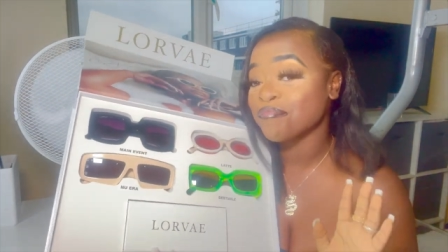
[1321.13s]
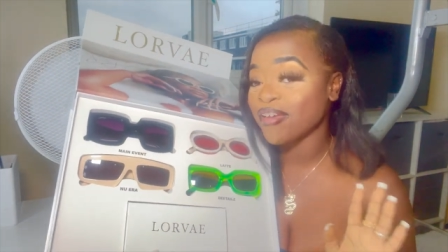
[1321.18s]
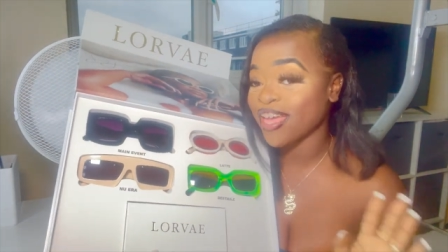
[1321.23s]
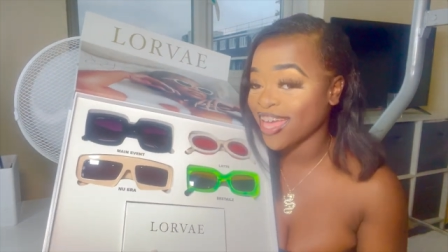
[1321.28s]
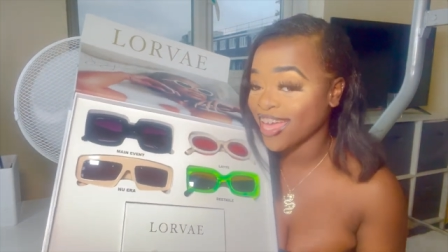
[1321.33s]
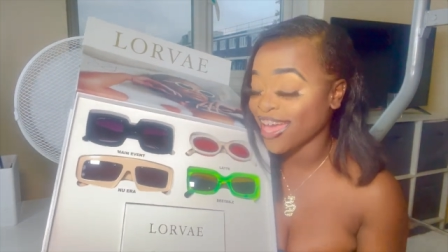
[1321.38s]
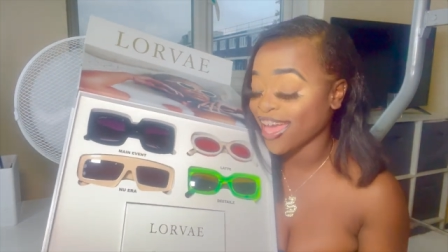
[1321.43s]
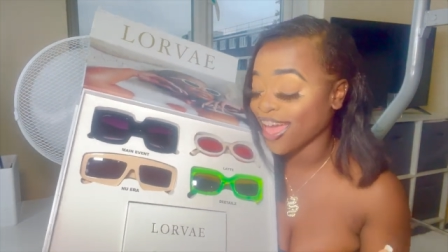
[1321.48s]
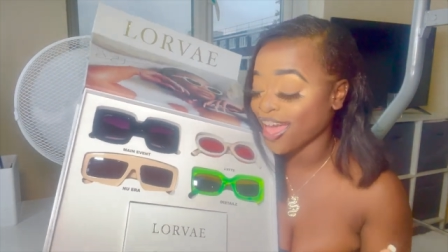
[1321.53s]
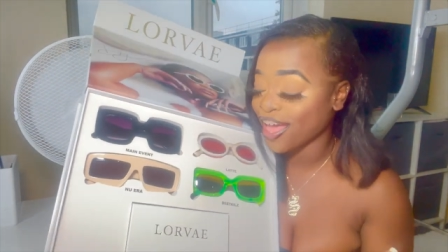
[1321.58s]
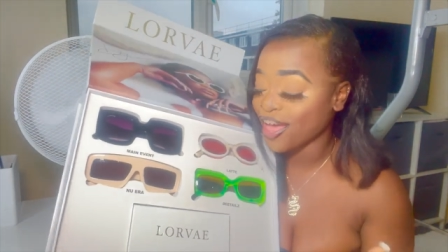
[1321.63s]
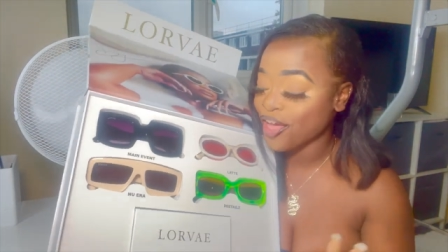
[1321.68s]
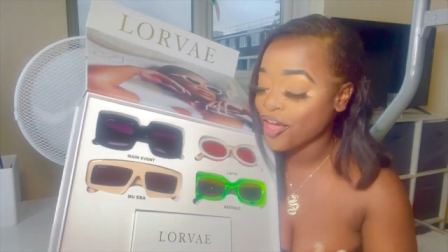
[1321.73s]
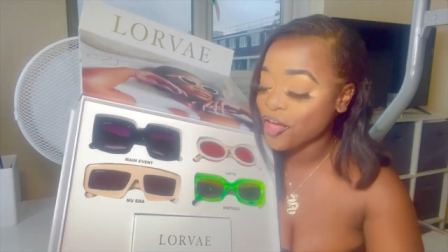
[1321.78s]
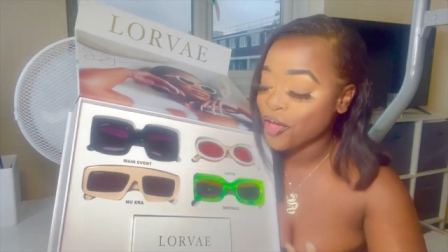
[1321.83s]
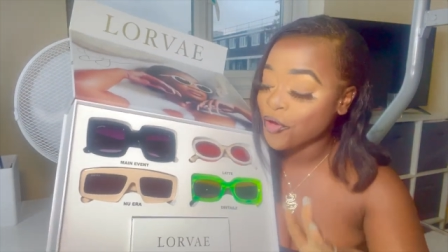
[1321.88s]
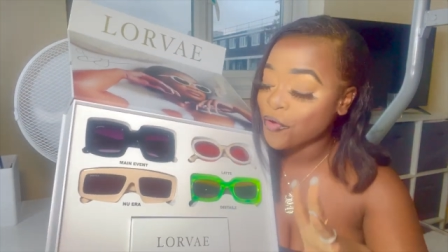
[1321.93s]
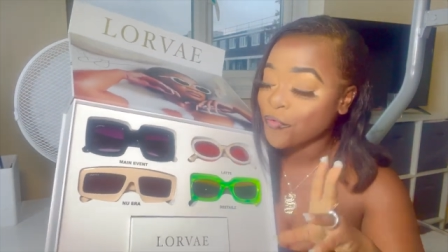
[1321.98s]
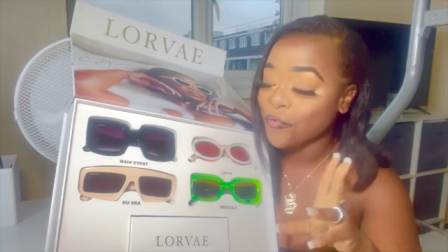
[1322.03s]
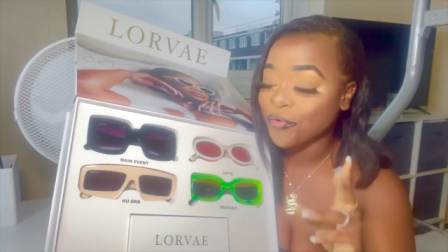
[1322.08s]
pair
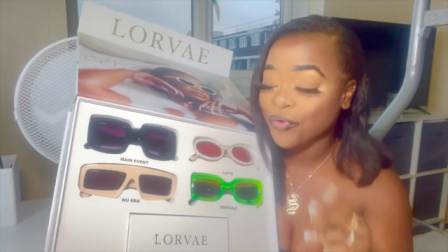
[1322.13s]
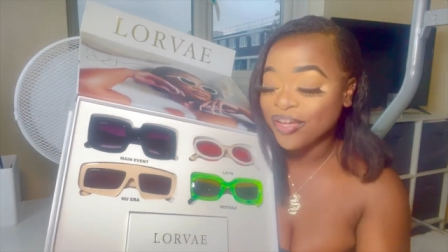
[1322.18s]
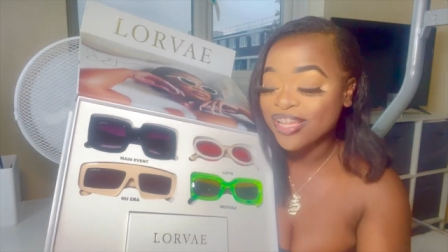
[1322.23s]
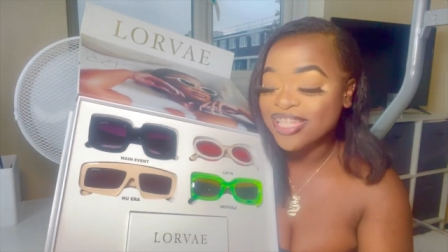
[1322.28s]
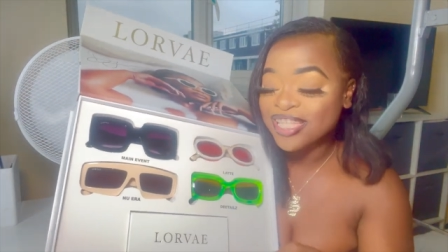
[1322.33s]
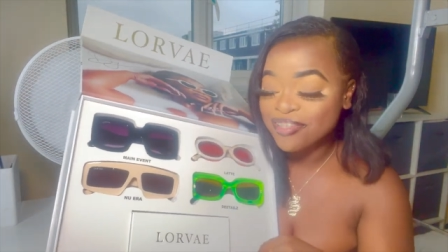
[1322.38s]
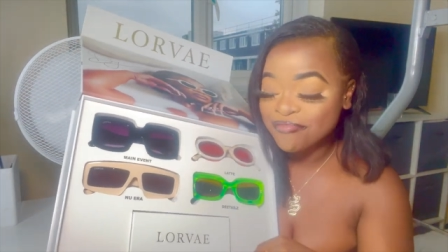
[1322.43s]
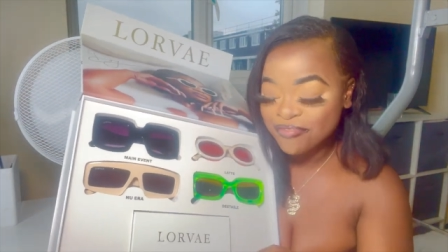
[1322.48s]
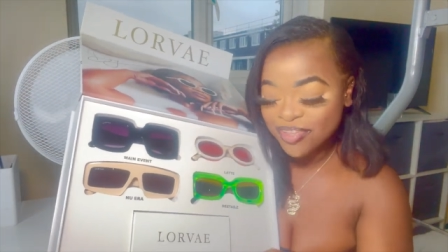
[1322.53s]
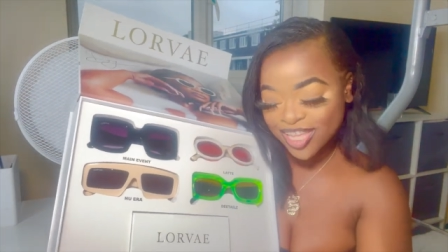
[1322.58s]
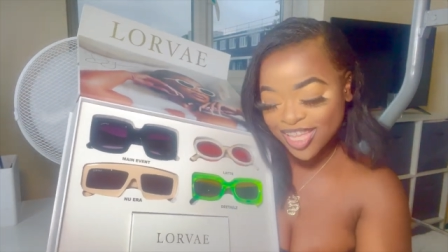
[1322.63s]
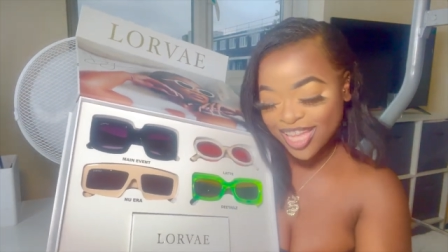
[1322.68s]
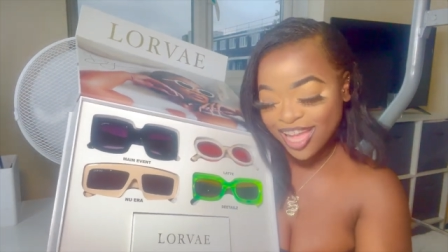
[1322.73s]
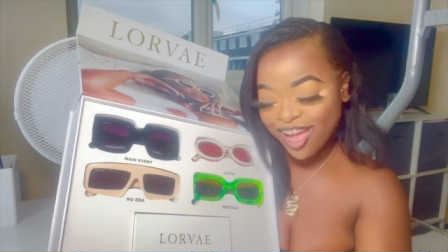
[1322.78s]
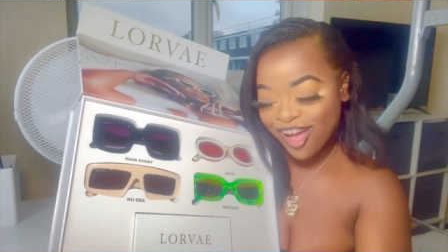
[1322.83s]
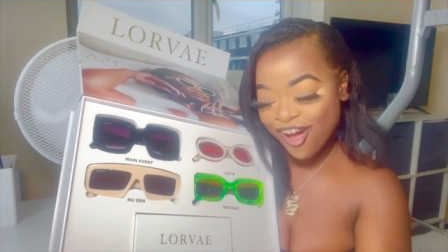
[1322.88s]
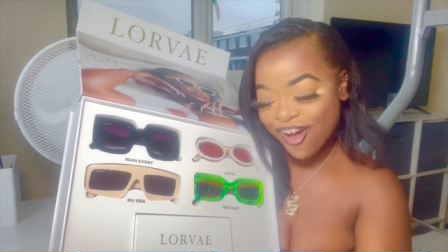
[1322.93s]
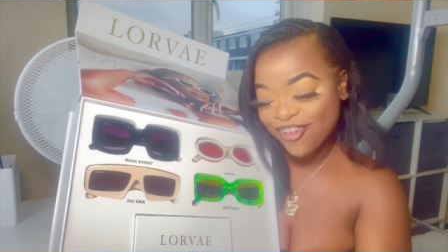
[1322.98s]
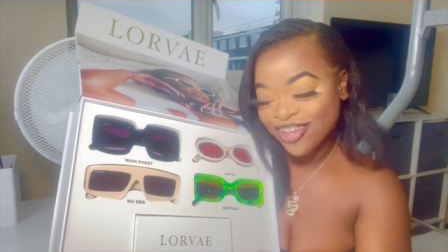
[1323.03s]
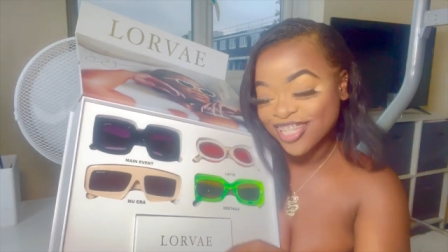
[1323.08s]
we're going to pick
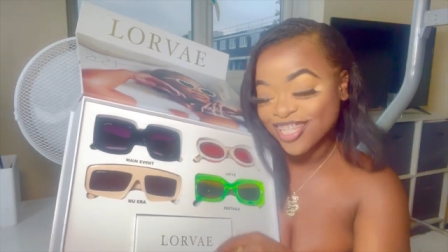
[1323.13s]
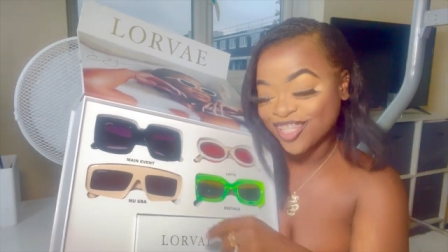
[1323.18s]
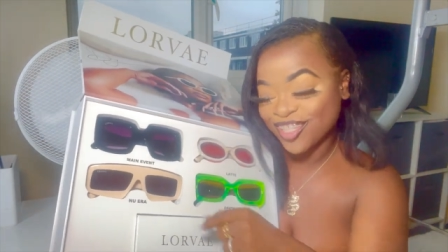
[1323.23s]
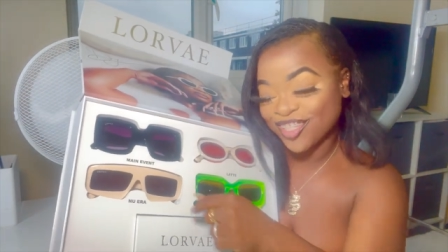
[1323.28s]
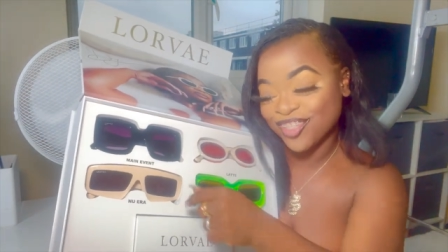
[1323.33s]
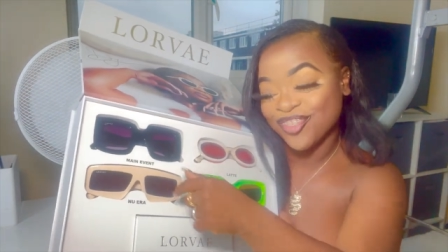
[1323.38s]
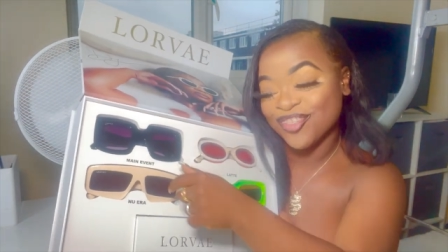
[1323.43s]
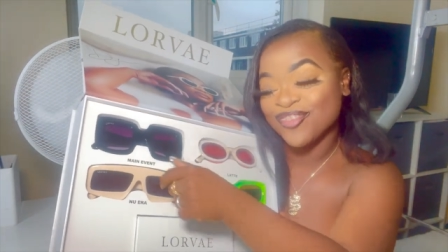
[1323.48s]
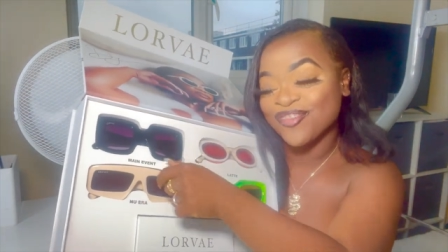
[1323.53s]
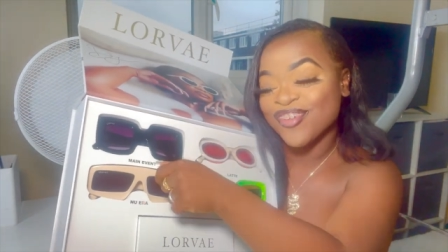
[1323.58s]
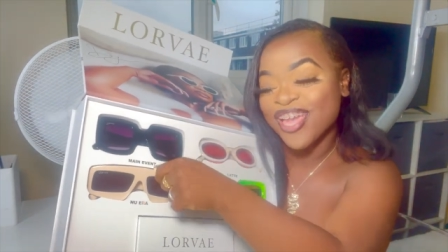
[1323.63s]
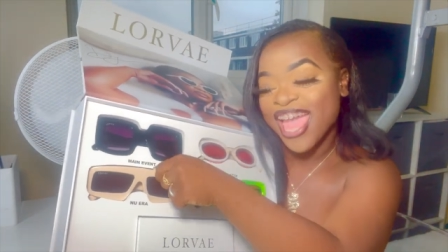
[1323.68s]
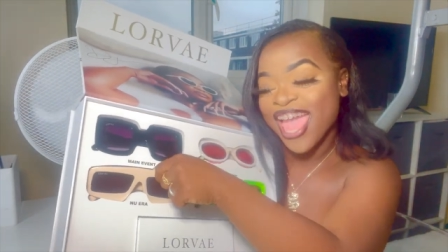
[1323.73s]
out is new